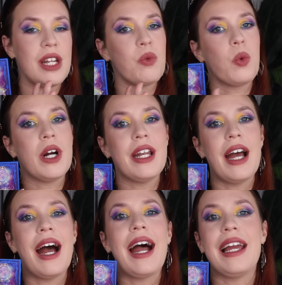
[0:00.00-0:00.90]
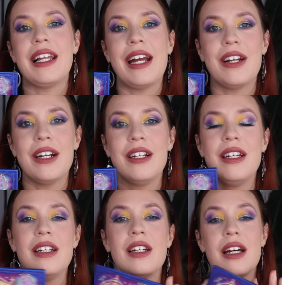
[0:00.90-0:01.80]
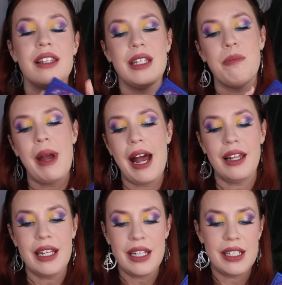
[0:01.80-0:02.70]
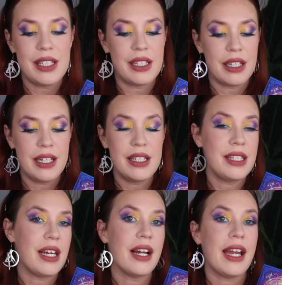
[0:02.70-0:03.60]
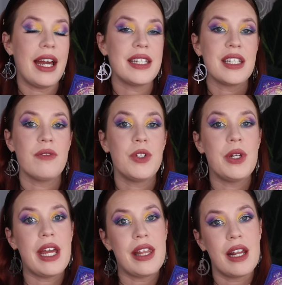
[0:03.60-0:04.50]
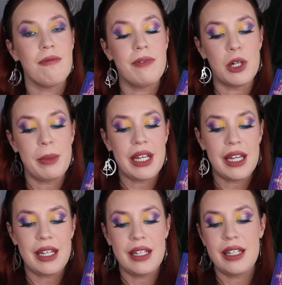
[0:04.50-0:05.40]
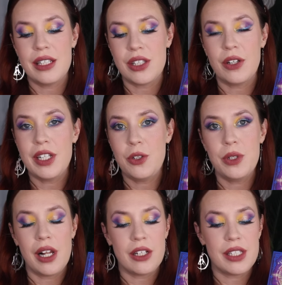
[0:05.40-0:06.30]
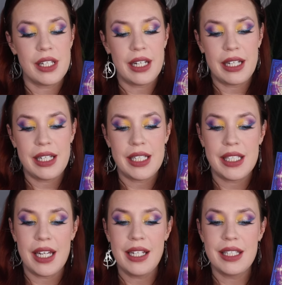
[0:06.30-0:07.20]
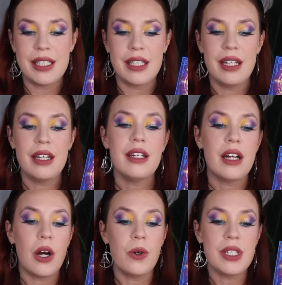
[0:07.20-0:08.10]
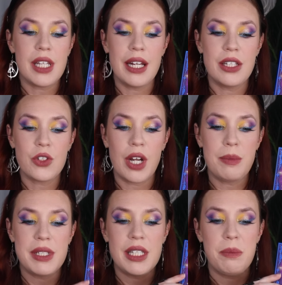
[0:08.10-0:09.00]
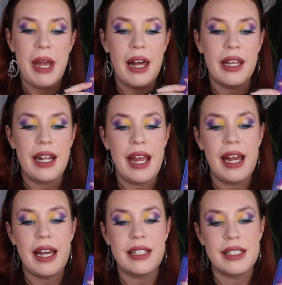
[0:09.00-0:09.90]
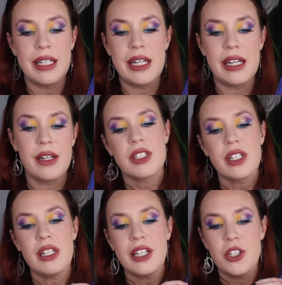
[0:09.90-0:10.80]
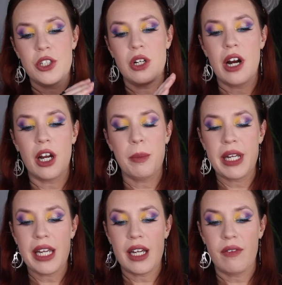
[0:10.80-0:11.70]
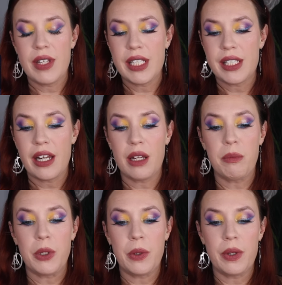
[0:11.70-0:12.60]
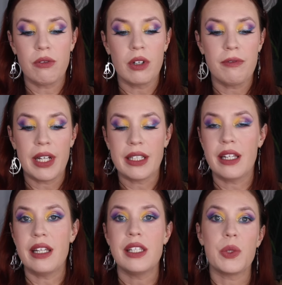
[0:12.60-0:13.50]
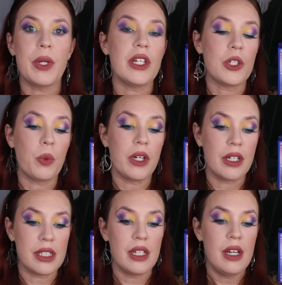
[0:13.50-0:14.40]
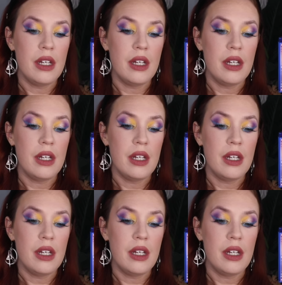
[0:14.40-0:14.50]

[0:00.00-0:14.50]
and one highlighter. The palette is still in stock as of today that I'm filming it. It is $32.90. Oden's Eye describes this palette as the celestial harmony of the sun and moon reflected in Swedish words,